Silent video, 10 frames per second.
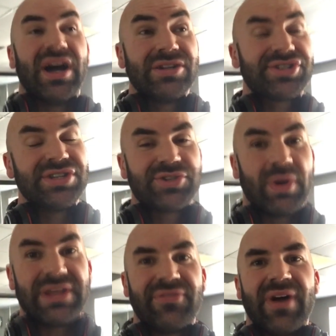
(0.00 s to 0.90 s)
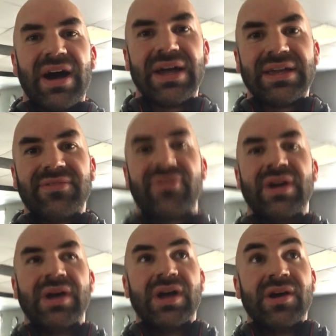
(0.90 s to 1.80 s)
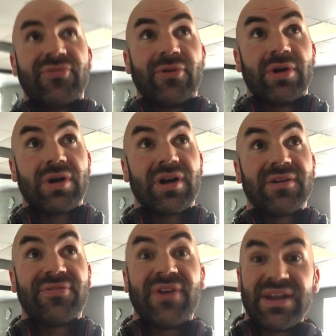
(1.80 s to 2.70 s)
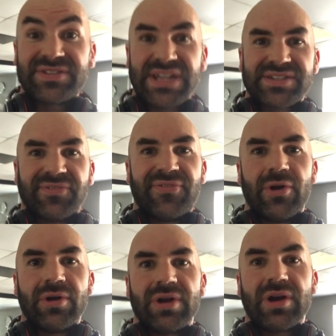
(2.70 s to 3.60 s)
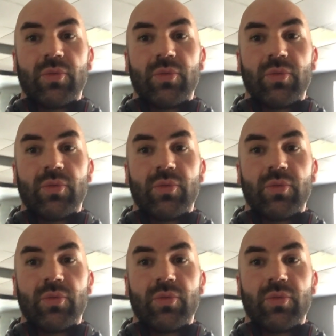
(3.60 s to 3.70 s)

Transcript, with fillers: 125 for five sets of four,